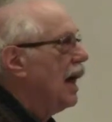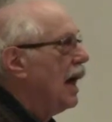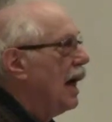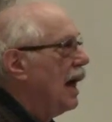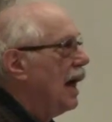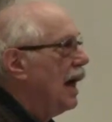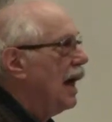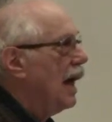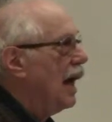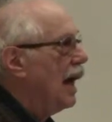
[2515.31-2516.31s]

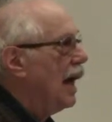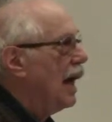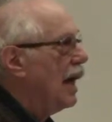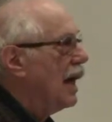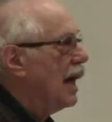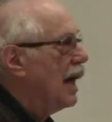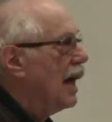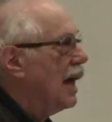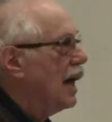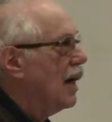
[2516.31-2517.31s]
And
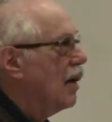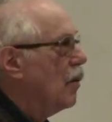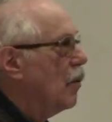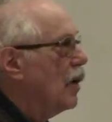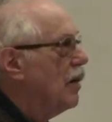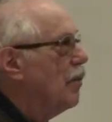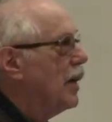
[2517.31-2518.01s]
we've